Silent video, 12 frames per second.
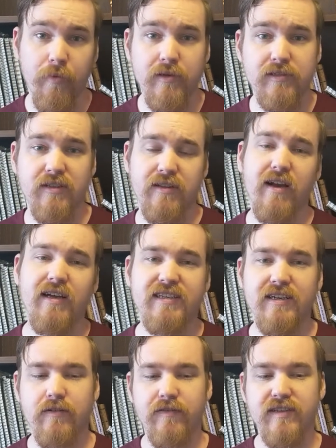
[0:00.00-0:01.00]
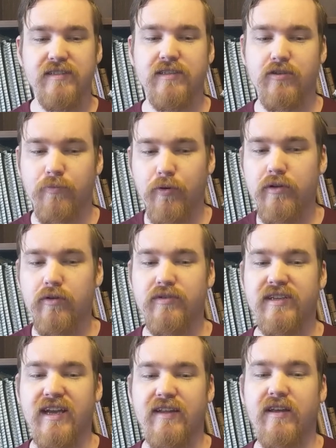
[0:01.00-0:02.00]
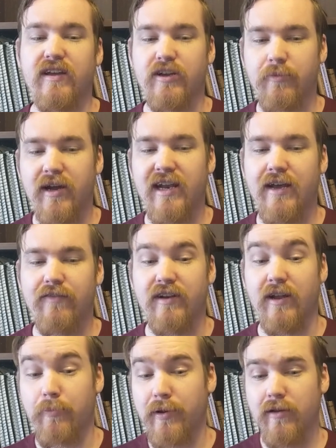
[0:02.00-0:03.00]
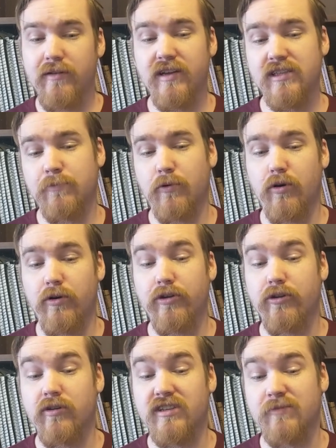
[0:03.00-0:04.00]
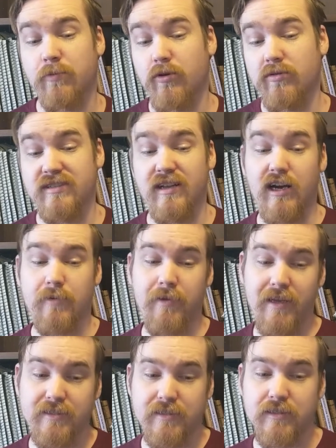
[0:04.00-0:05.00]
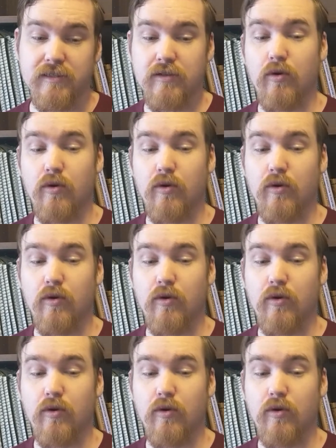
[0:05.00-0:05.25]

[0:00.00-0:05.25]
So the idea of this is you'll put it all together and you might have an appealing explorer who explores dark places,